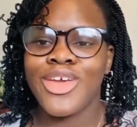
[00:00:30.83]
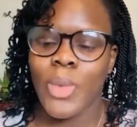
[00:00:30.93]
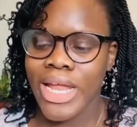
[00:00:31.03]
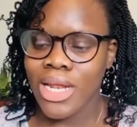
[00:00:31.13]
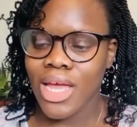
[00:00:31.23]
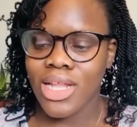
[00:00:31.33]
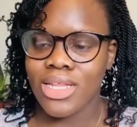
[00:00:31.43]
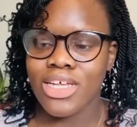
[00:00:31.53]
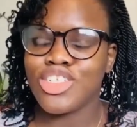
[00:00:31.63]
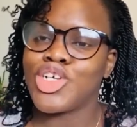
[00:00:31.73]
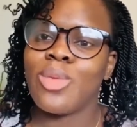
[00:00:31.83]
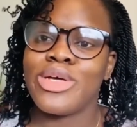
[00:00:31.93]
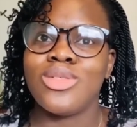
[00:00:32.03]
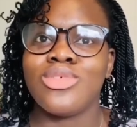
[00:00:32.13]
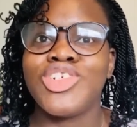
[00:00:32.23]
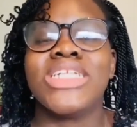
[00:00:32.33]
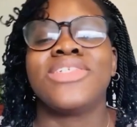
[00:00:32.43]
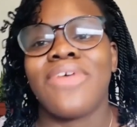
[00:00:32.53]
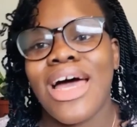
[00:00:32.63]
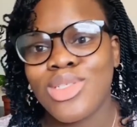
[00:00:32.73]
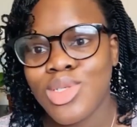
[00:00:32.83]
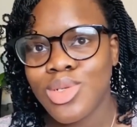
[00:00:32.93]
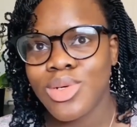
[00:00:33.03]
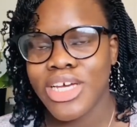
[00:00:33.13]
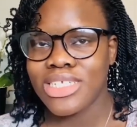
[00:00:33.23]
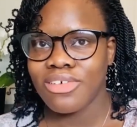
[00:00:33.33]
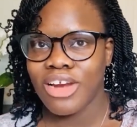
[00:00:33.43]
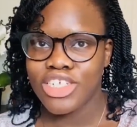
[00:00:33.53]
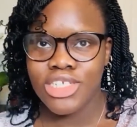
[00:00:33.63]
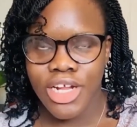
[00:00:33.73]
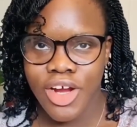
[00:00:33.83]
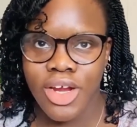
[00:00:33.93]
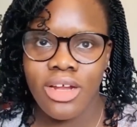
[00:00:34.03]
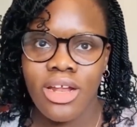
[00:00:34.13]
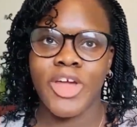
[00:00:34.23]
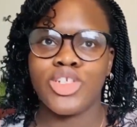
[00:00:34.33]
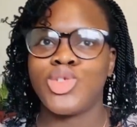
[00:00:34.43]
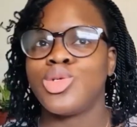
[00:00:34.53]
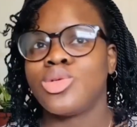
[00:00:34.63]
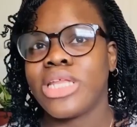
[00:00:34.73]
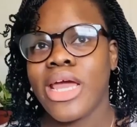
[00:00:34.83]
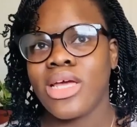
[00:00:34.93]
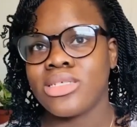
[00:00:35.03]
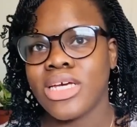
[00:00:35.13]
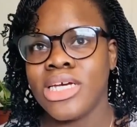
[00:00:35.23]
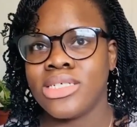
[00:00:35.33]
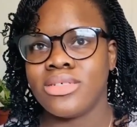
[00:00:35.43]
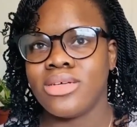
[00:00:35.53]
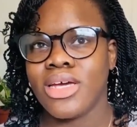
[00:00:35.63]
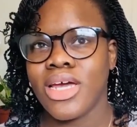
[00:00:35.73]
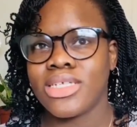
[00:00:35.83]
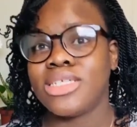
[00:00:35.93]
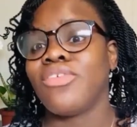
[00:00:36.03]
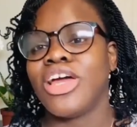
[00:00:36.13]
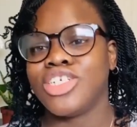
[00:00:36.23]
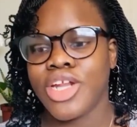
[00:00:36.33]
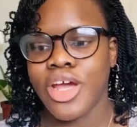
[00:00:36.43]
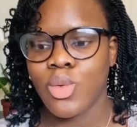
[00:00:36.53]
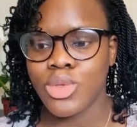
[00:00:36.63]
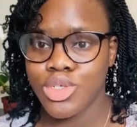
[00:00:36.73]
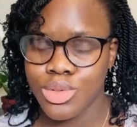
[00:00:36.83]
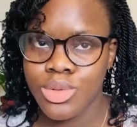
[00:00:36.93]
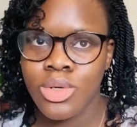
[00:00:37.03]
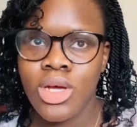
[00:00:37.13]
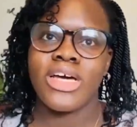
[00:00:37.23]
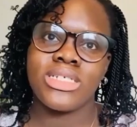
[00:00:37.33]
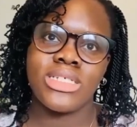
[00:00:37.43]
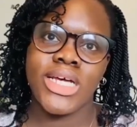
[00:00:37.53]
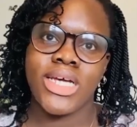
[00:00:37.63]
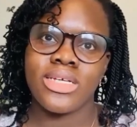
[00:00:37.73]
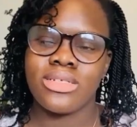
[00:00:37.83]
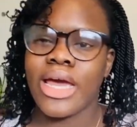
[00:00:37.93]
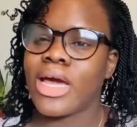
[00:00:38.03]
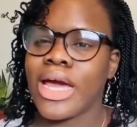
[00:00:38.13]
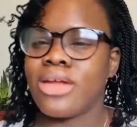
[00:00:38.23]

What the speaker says: When the job is transferred to a civil engineer, there are two things a civil engineer would do. First is like